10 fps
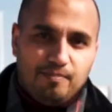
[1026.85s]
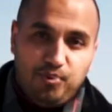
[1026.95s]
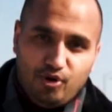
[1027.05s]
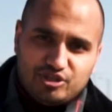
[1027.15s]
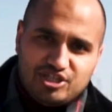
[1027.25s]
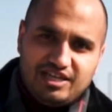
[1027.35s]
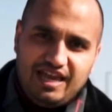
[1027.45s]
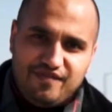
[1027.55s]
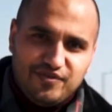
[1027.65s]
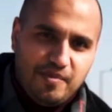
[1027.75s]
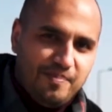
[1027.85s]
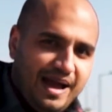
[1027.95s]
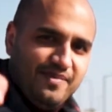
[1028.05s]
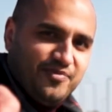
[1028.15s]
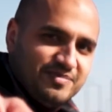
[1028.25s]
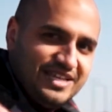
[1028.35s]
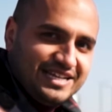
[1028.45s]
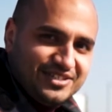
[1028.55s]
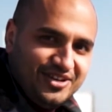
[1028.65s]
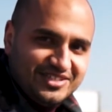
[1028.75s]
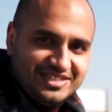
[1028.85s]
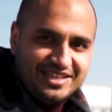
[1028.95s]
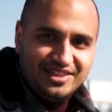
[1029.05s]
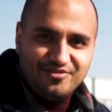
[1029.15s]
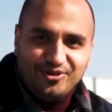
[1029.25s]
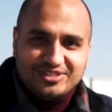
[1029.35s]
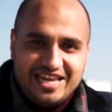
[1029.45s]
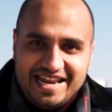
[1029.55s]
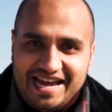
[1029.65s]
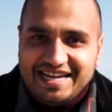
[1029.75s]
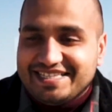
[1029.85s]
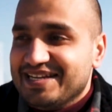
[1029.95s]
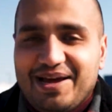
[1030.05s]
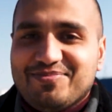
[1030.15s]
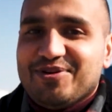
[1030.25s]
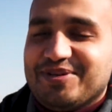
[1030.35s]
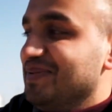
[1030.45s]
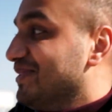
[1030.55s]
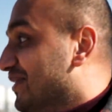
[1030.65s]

But if you buy them from Zaks Cars, they're all 10 out of 10. I'm joking.